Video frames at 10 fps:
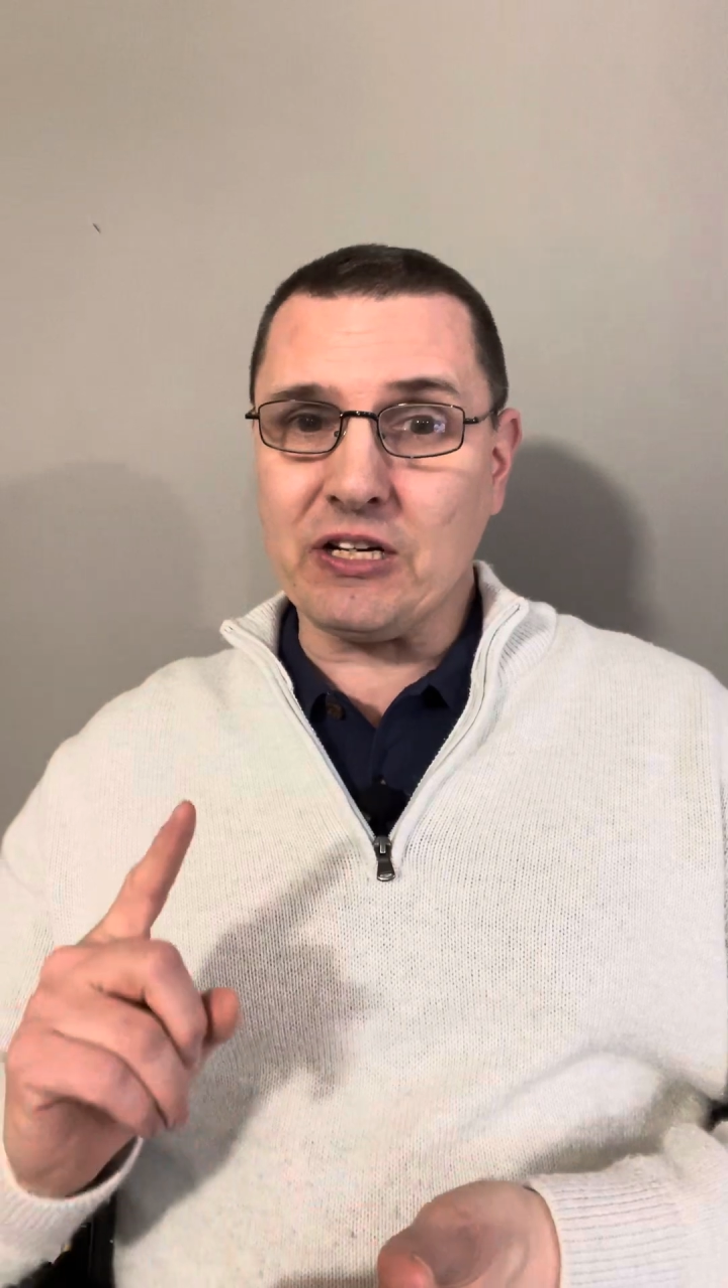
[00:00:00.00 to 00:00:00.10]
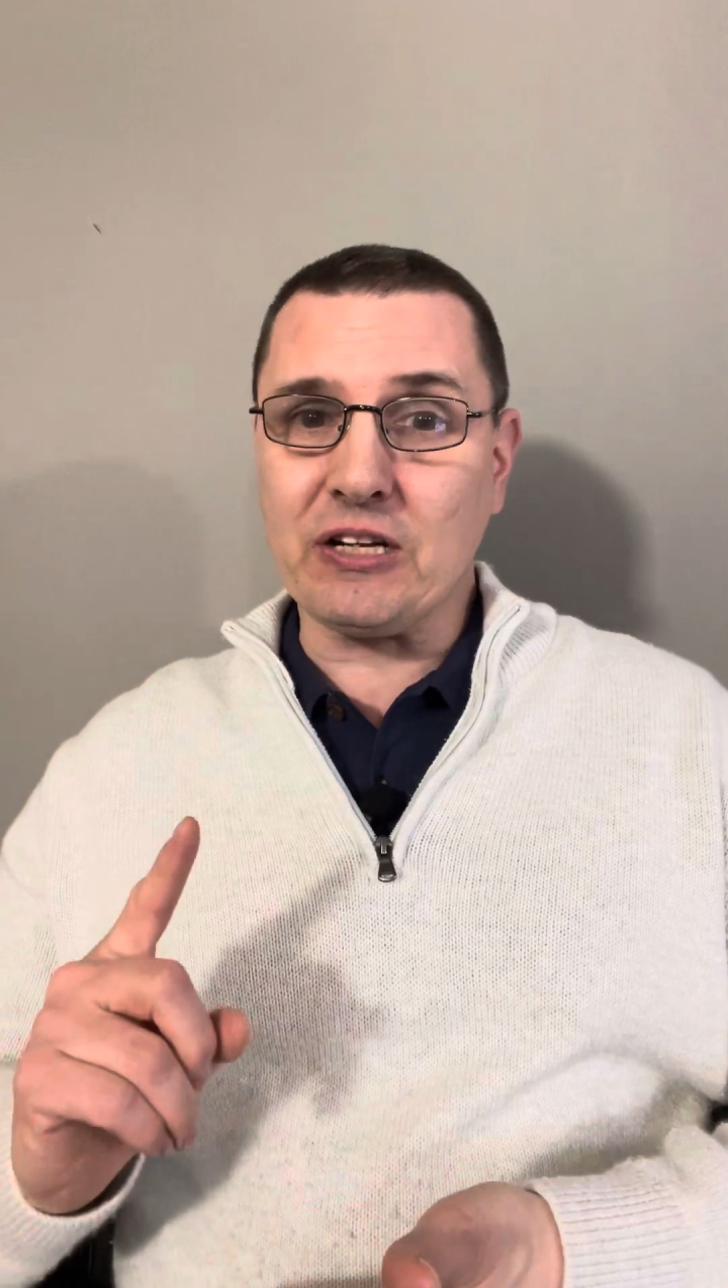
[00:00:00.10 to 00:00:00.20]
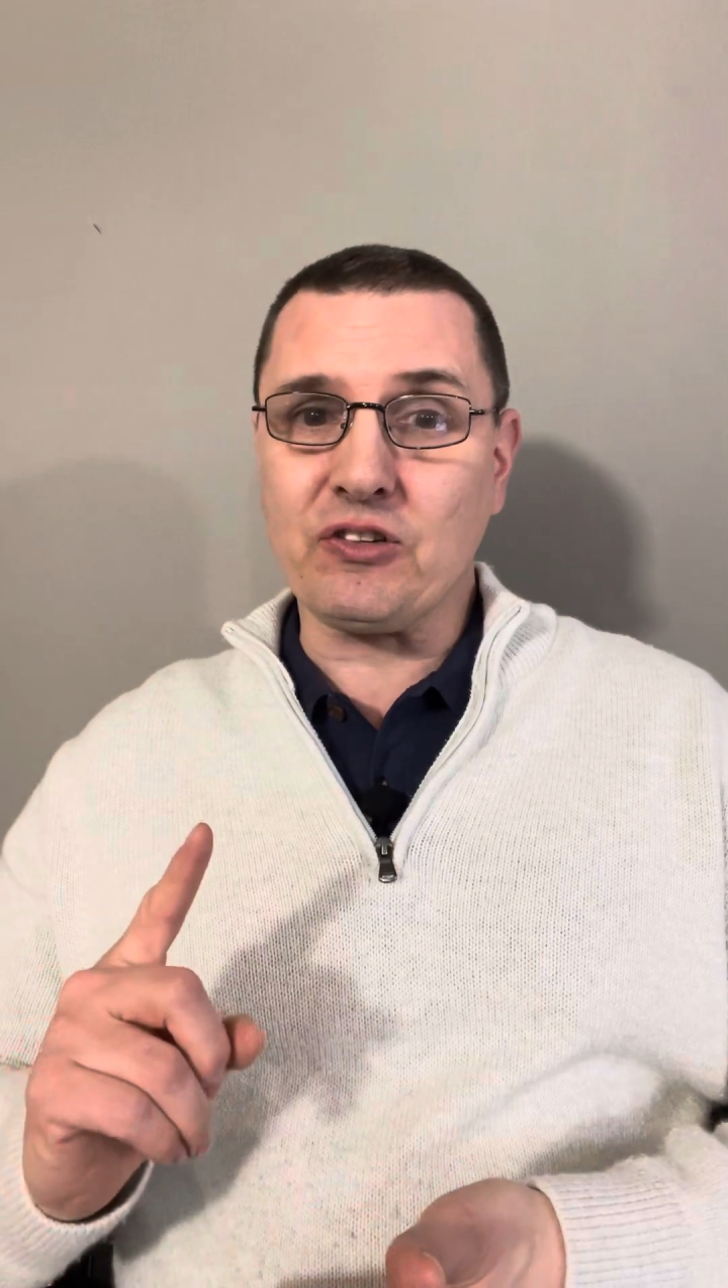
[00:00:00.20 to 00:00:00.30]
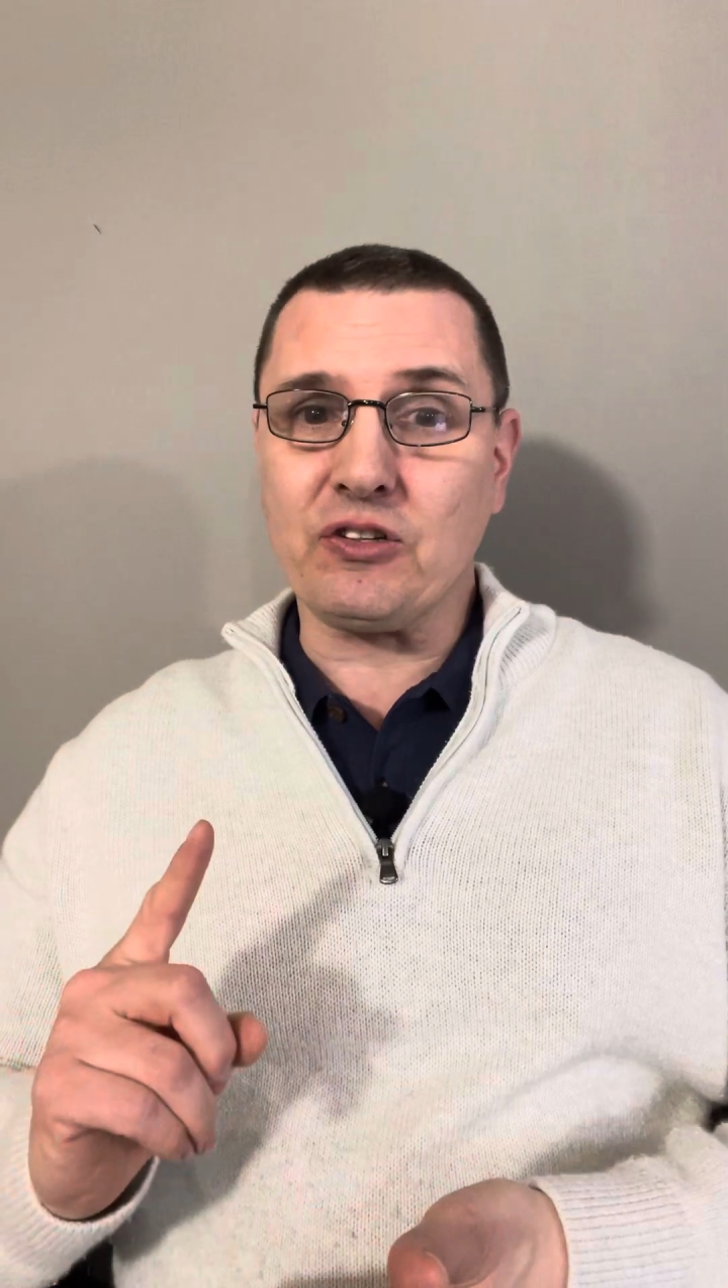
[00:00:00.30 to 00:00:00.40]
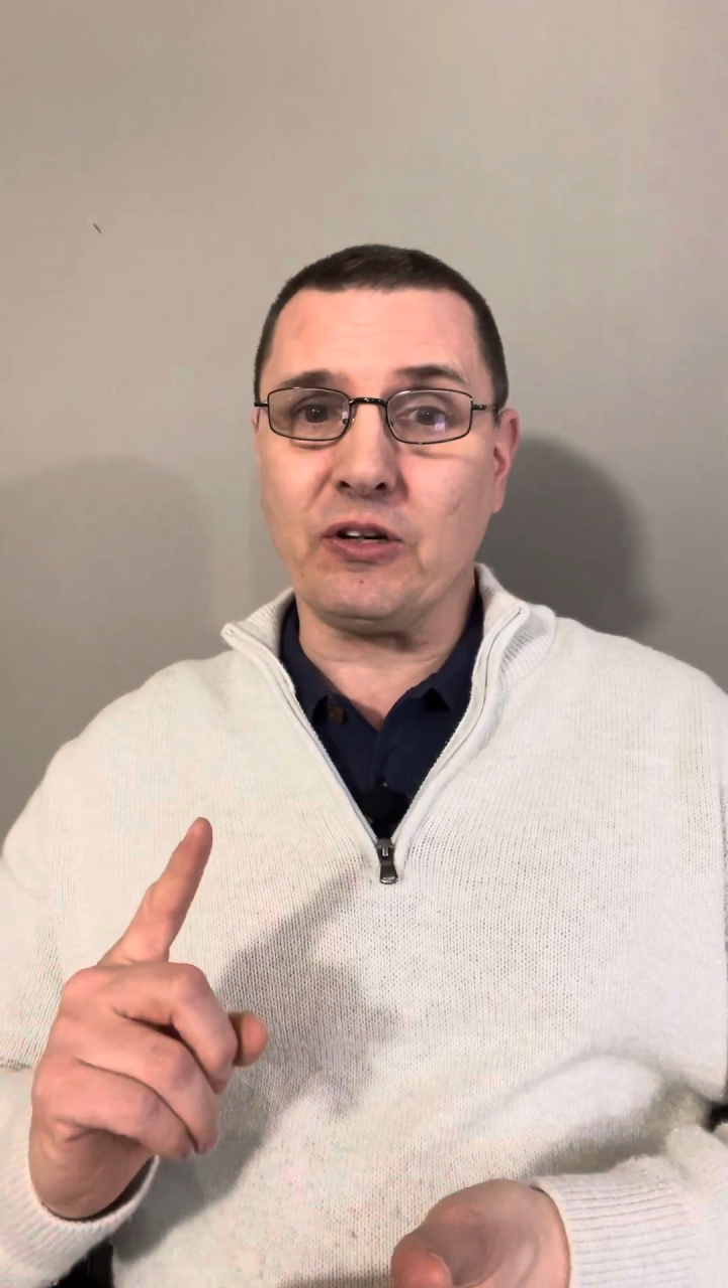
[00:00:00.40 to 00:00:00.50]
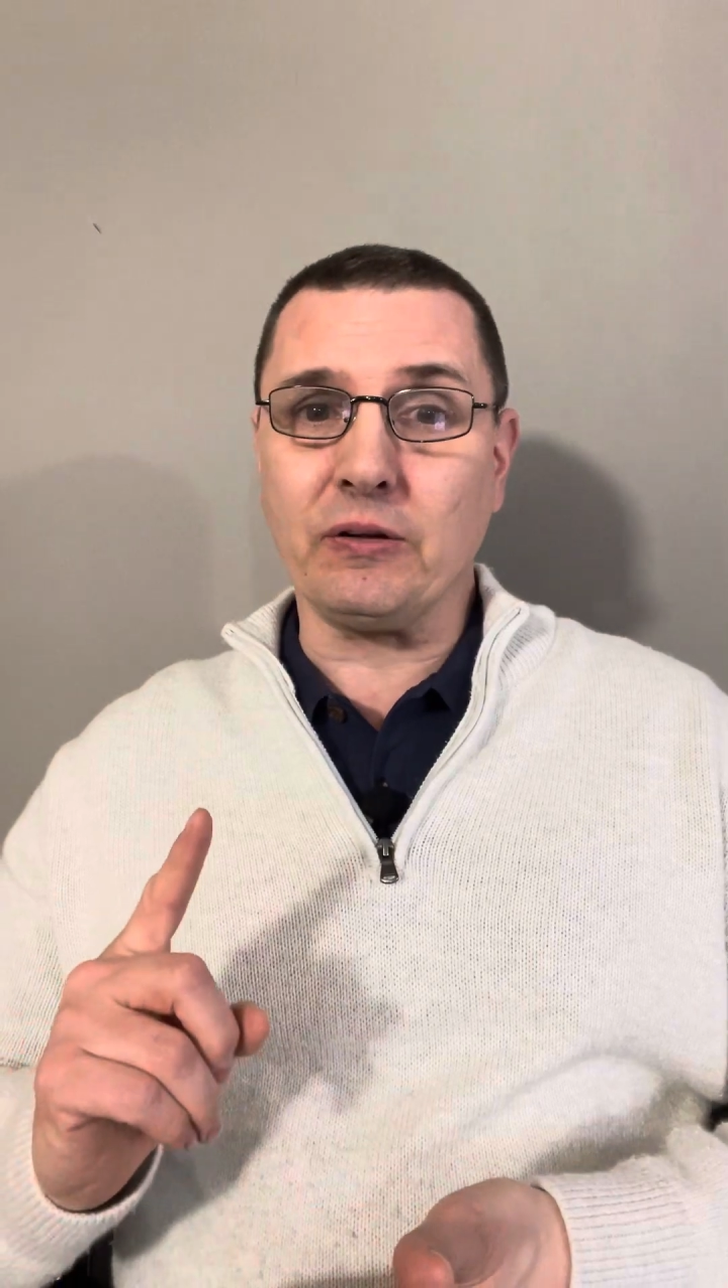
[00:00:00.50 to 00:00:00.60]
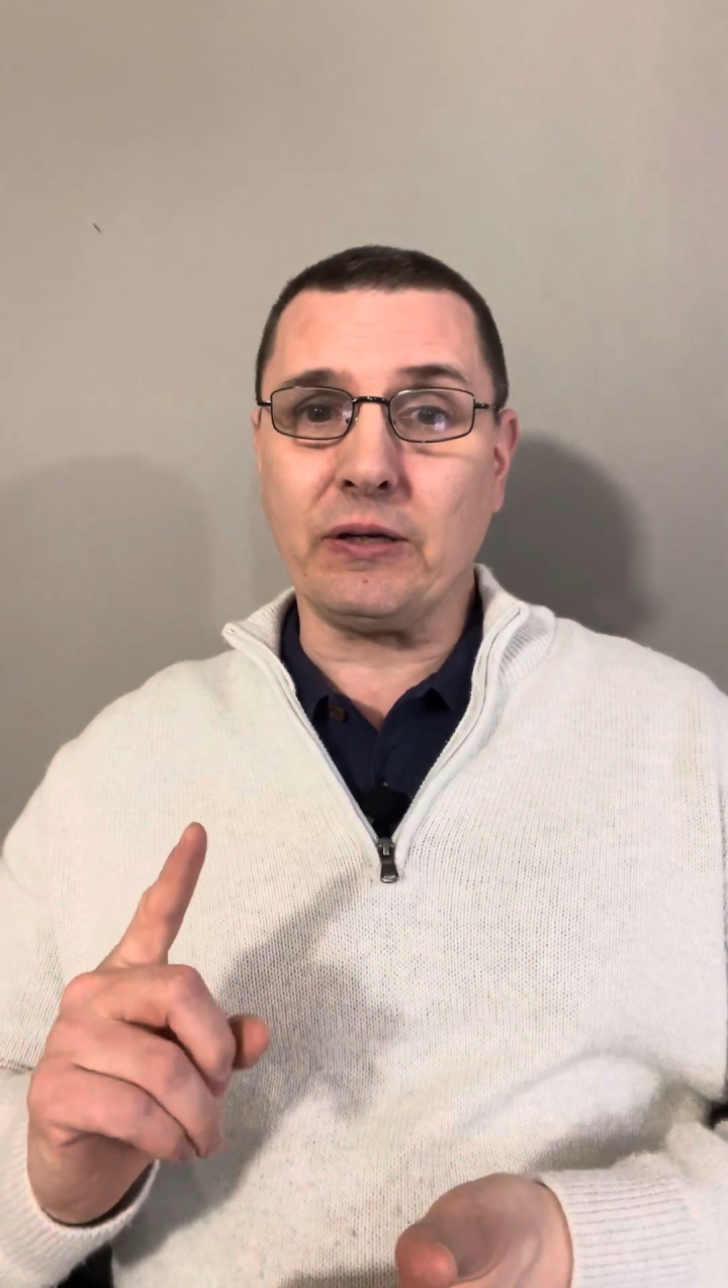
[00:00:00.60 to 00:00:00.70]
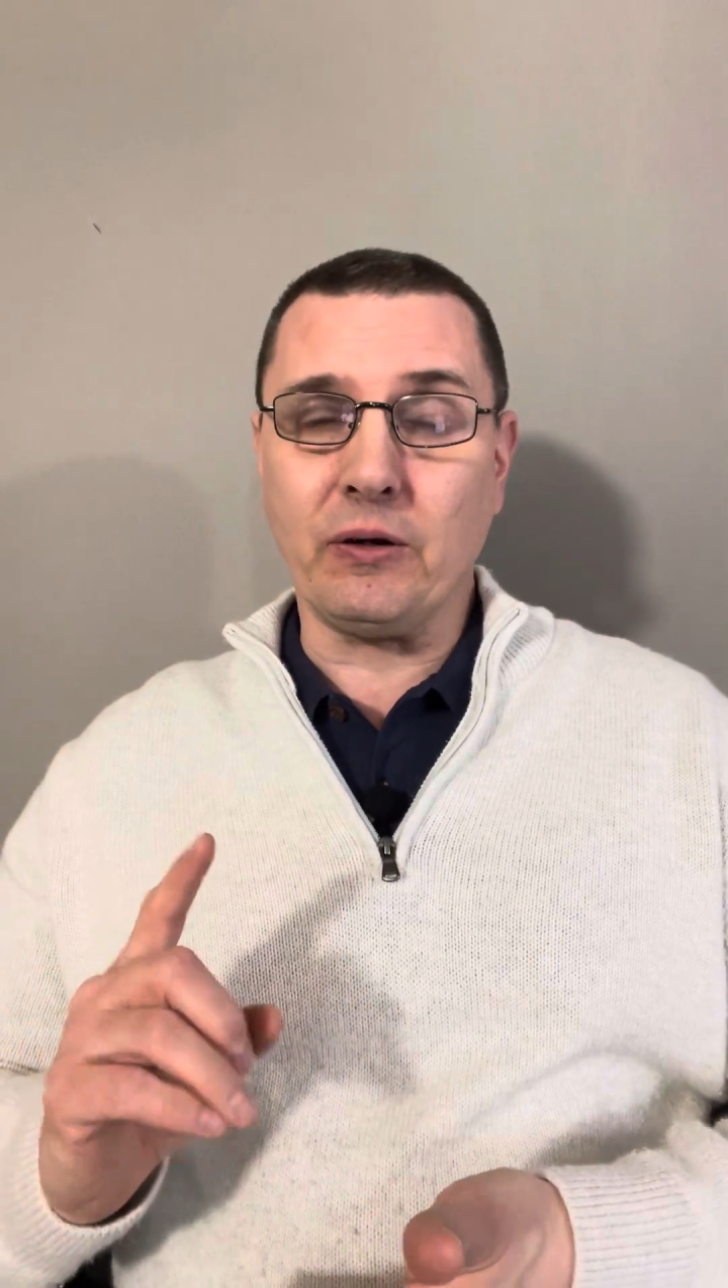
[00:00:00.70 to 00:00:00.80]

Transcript: necessarily.